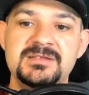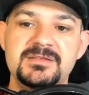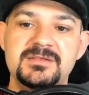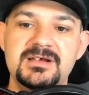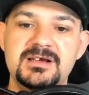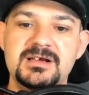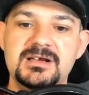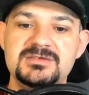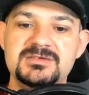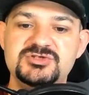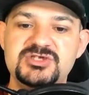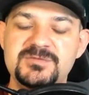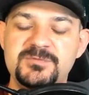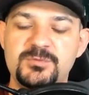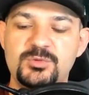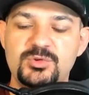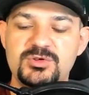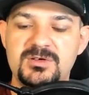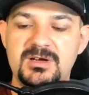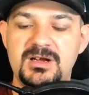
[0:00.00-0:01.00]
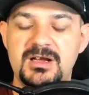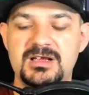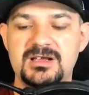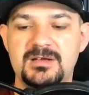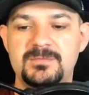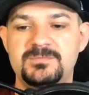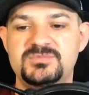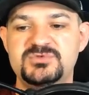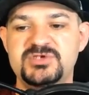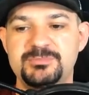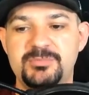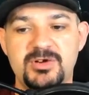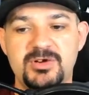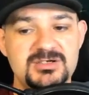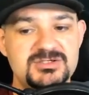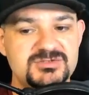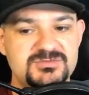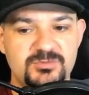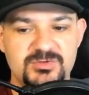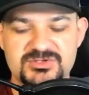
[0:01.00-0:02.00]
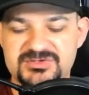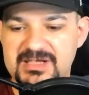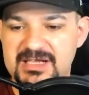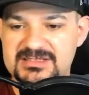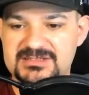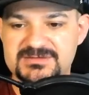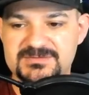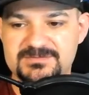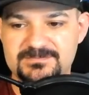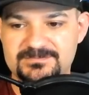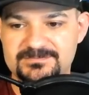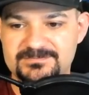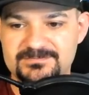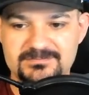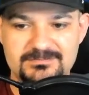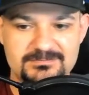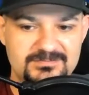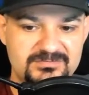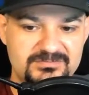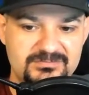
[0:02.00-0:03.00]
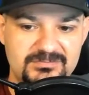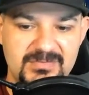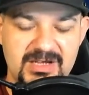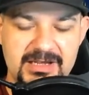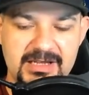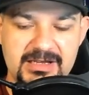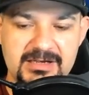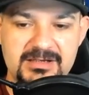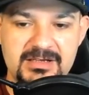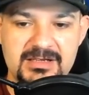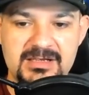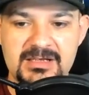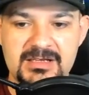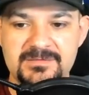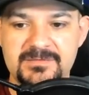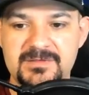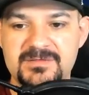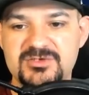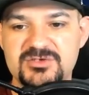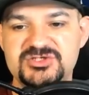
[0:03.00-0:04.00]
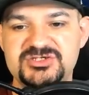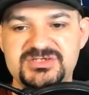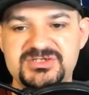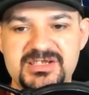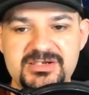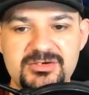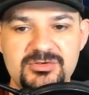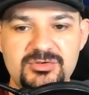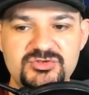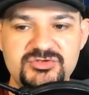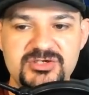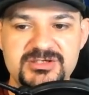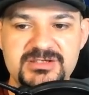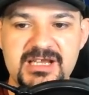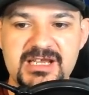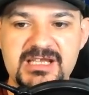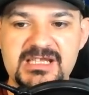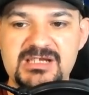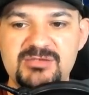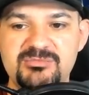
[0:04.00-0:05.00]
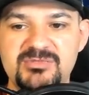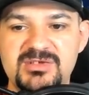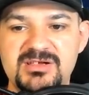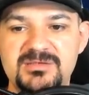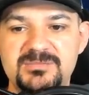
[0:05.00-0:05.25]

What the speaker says: the G4 ship parts, which that's my end. Then there's steel, titanium,